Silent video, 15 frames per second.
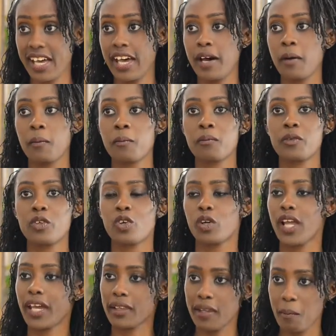you know,
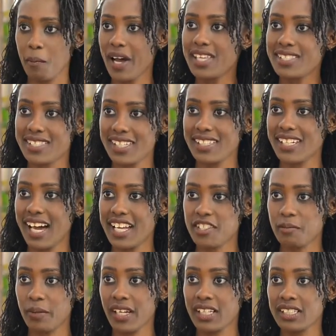like the mindset
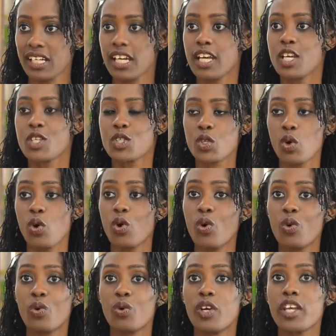aspect.
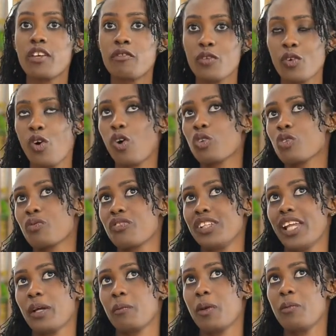So if you also feel
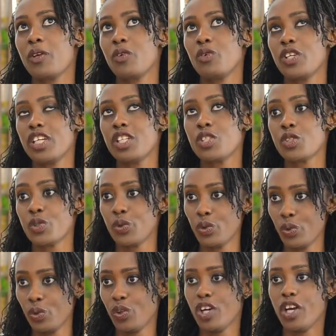like maybe you need
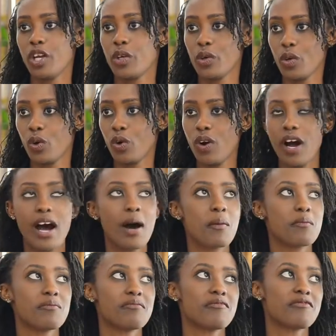to, you
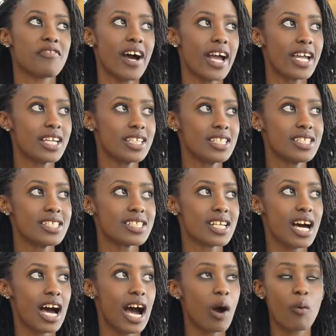know, find
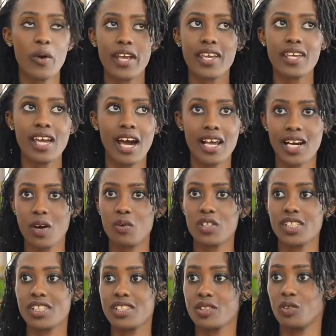a way around
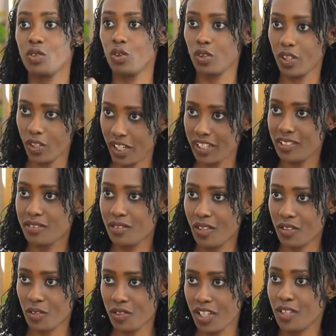it, you know, you can,
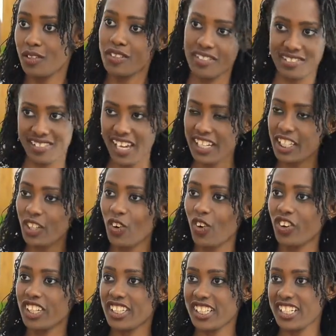as you said, standing
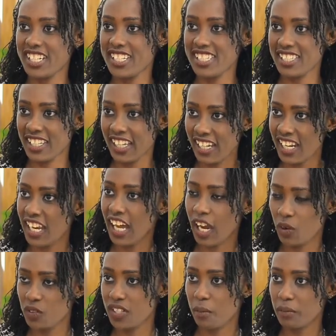order, get an
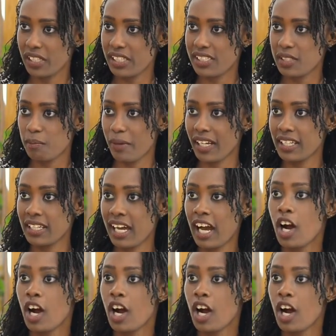accountability partner.